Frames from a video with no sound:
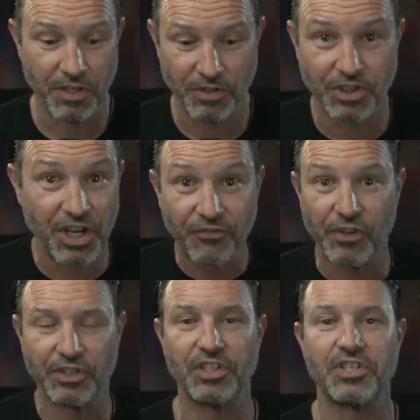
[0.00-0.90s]

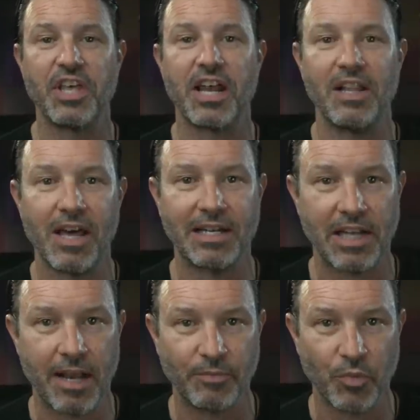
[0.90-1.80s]
differences that a lot of
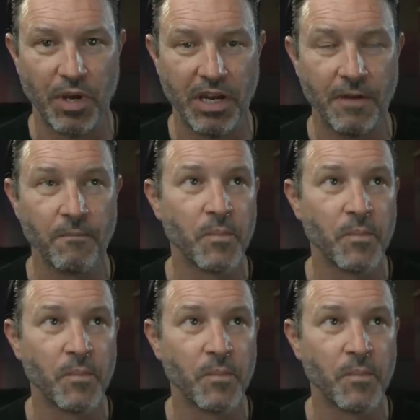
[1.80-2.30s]
times we